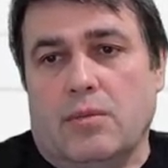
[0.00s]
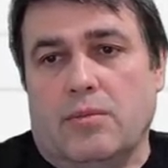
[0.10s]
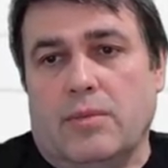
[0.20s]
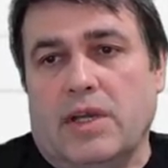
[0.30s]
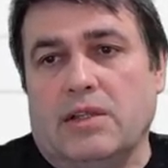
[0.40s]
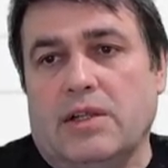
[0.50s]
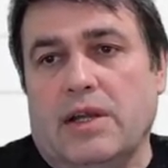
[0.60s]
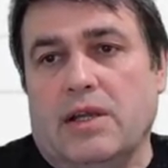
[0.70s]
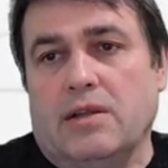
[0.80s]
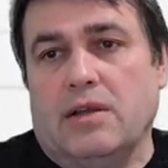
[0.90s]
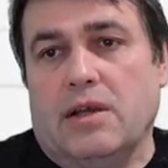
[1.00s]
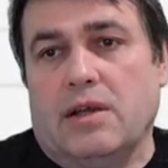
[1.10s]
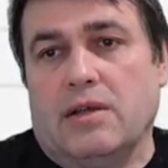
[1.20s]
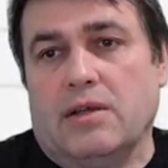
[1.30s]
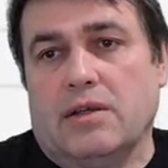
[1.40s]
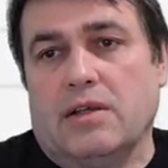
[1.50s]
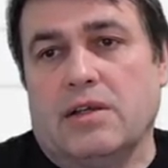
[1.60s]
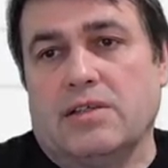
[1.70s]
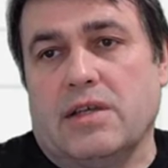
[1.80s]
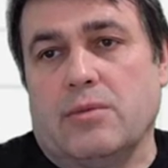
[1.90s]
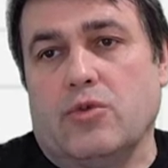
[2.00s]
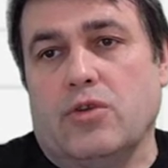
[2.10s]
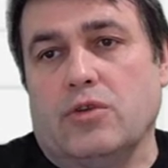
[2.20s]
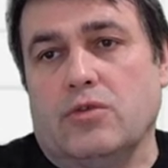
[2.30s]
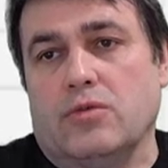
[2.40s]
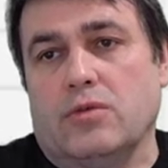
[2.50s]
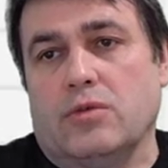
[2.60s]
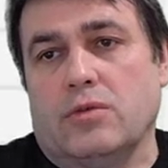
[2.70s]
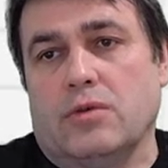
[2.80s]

main drain here I'm going to